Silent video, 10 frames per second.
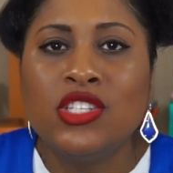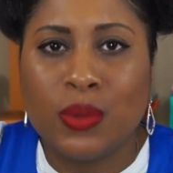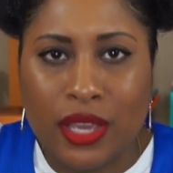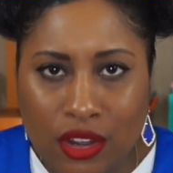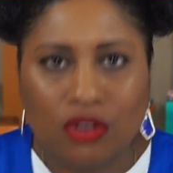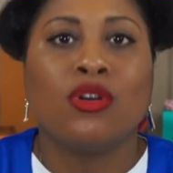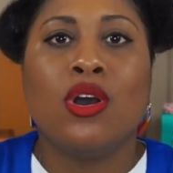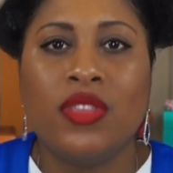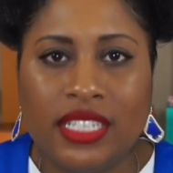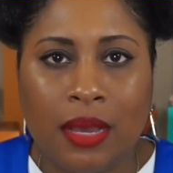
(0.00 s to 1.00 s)
so we can
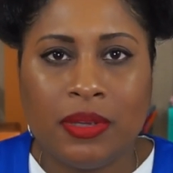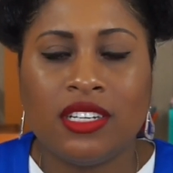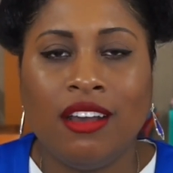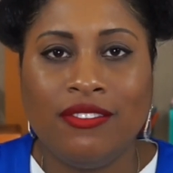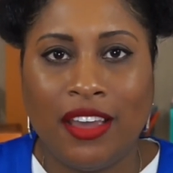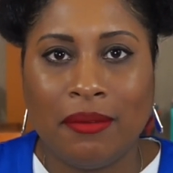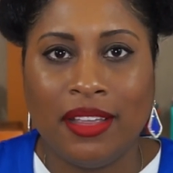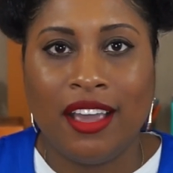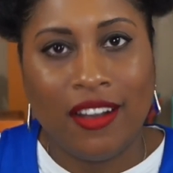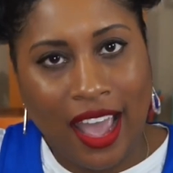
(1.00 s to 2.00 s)
grow the debutante
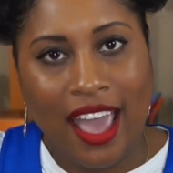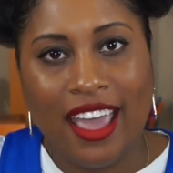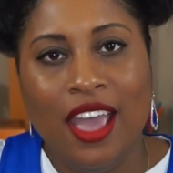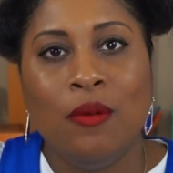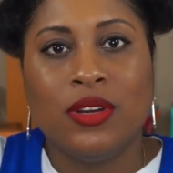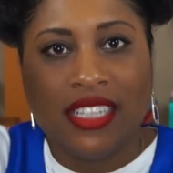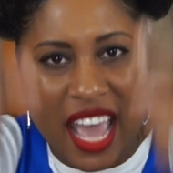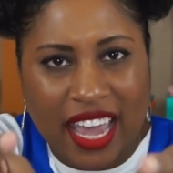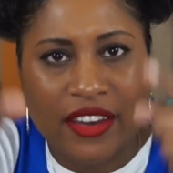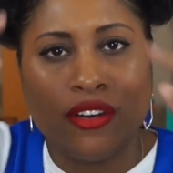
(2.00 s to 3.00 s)
family, okay? We're
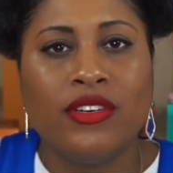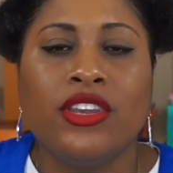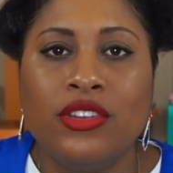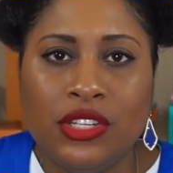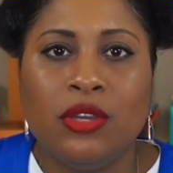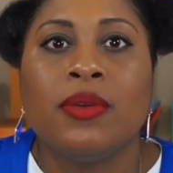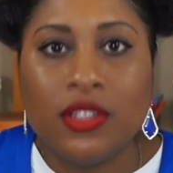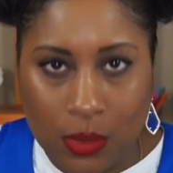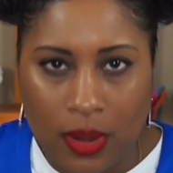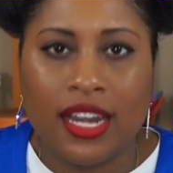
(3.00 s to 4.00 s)
taking over YouTube
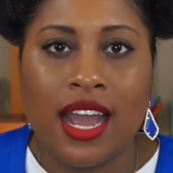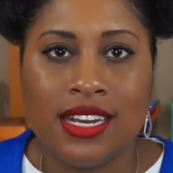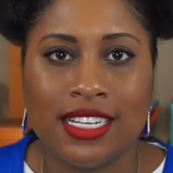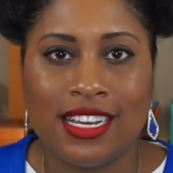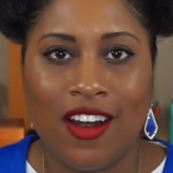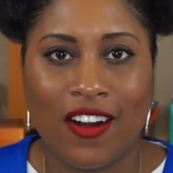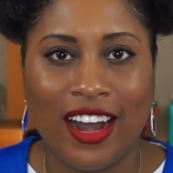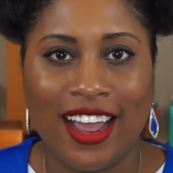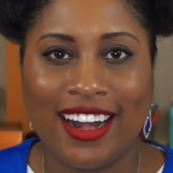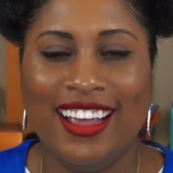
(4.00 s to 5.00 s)
in 2019, all
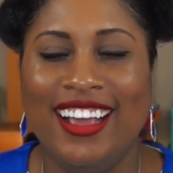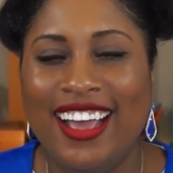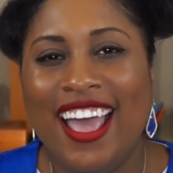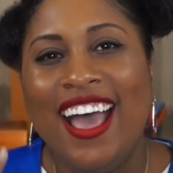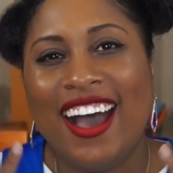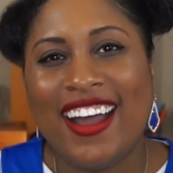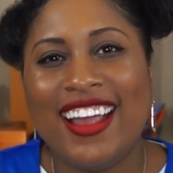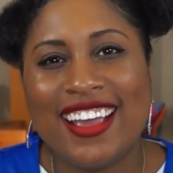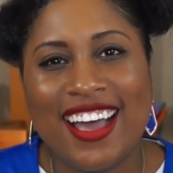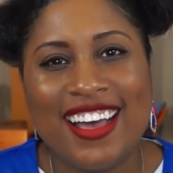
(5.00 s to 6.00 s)
right? All
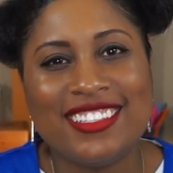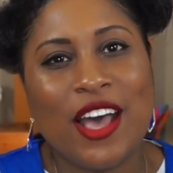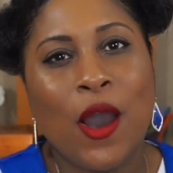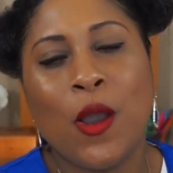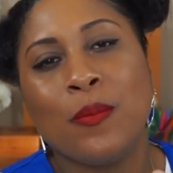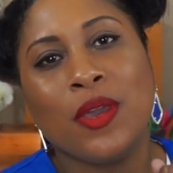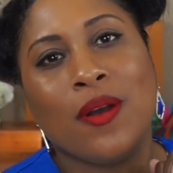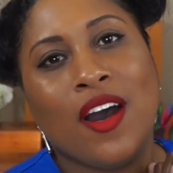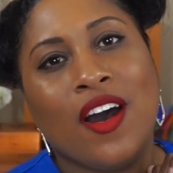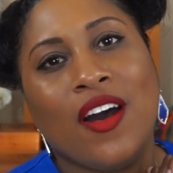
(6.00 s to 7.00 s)
right, guys, hope you
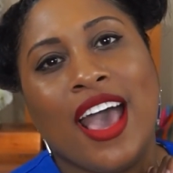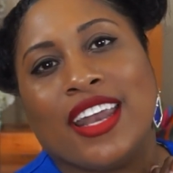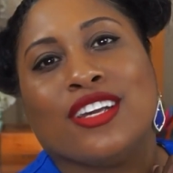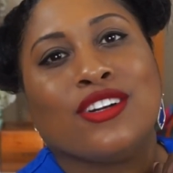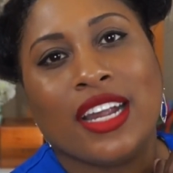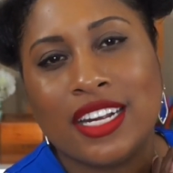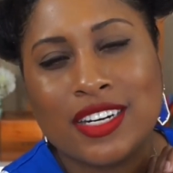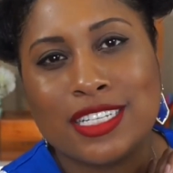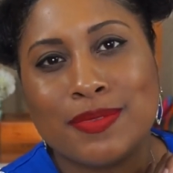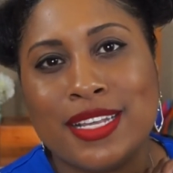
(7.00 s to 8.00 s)
all had a great
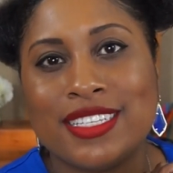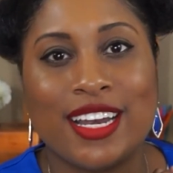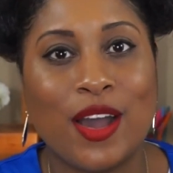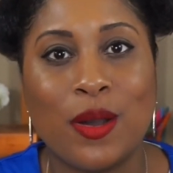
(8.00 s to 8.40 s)
Christmas, and I